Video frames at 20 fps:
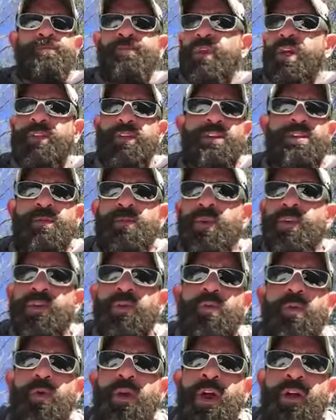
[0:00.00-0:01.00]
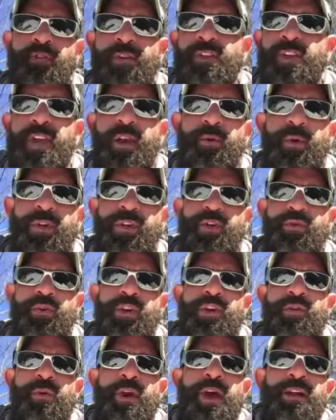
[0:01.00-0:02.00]
That doesn't mean you won't have a day where you
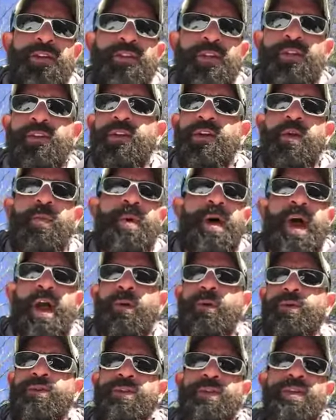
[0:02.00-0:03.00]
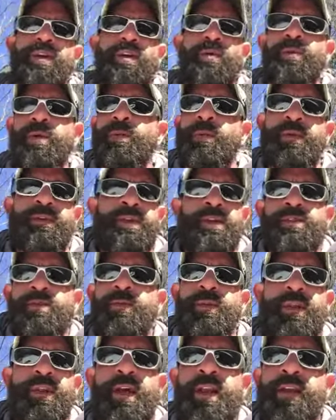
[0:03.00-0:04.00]
regress and you go backwards a little bit, but it doesn't
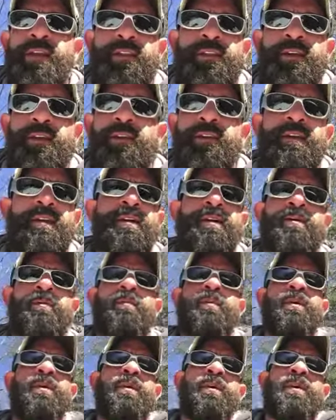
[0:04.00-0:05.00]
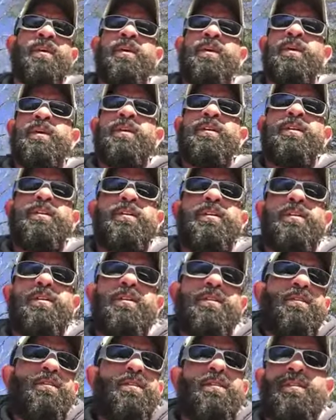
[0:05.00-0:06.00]
mean anything.
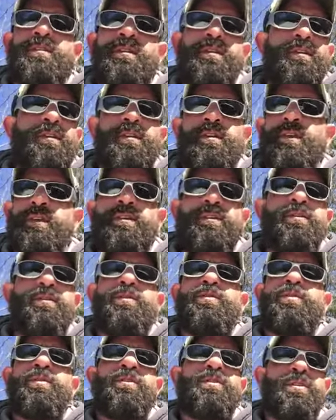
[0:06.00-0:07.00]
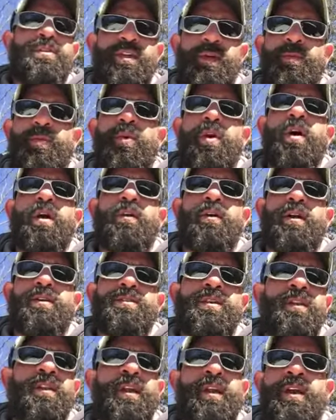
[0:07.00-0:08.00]
You should see
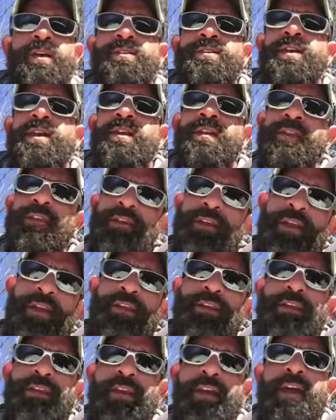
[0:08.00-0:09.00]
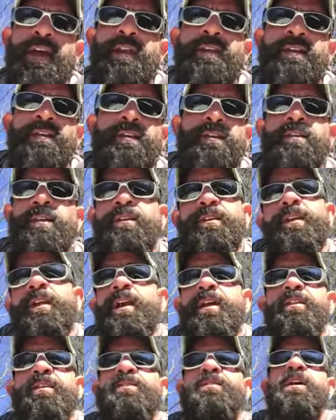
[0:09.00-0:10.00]
progress. And like I said, at the end,
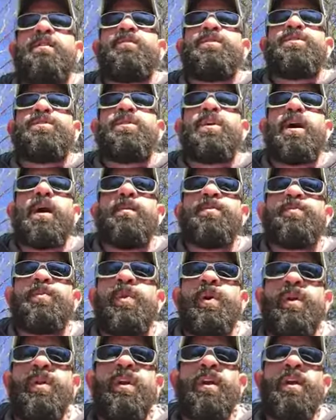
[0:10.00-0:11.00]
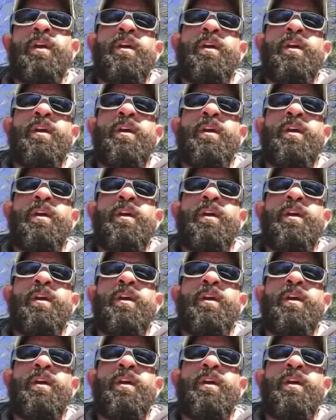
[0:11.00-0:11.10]
this never stops, but